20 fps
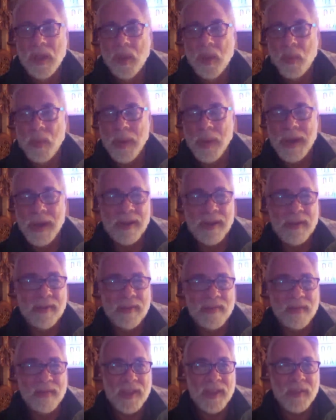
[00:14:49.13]
where in
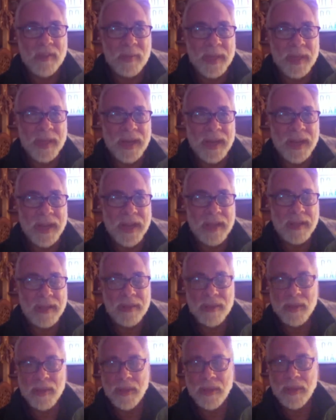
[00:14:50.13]
the in the beginning
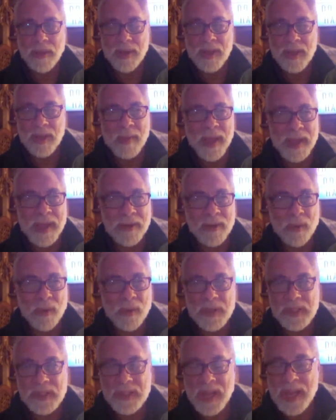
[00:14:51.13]
the commander
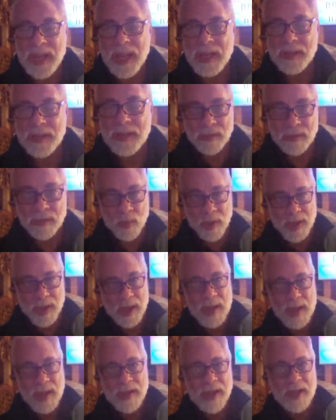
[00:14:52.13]
was saying to the one
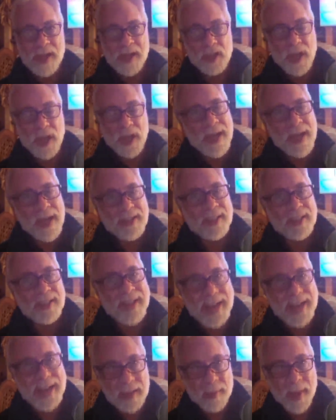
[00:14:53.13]
guy that got shot, he said,
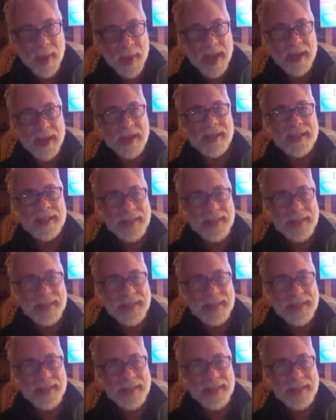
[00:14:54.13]
"Take the pain,